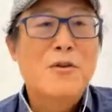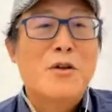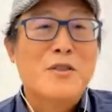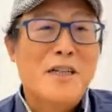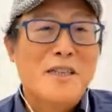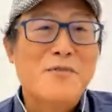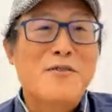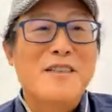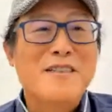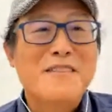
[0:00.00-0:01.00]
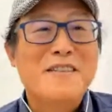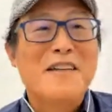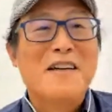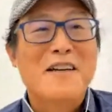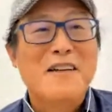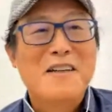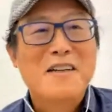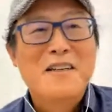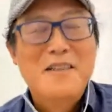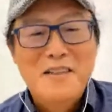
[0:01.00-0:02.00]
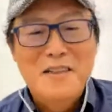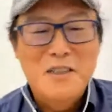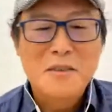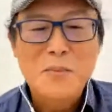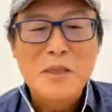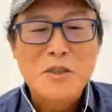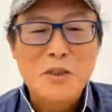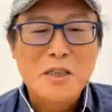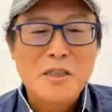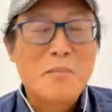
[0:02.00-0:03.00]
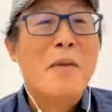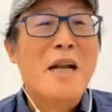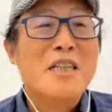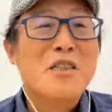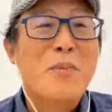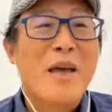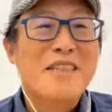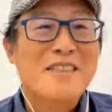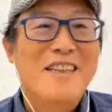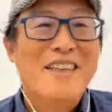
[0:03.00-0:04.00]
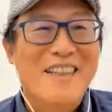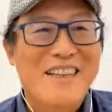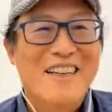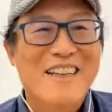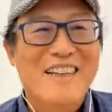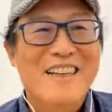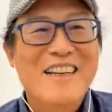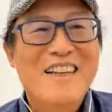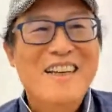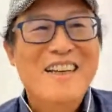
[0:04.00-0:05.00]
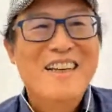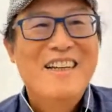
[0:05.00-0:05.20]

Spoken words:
Well, of course they're different. That's the money scam. The